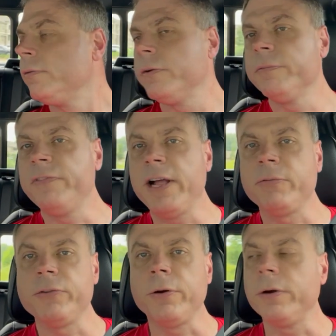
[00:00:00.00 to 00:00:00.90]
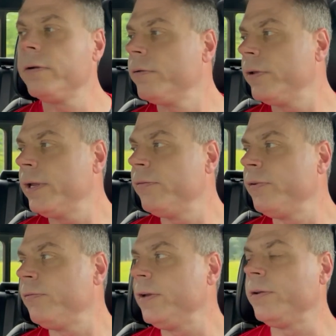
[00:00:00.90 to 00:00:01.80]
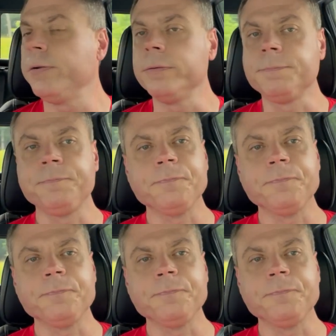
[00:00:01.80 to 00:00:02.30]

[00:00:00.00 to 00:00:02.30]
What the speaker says: from 5-Star, the E50 tune.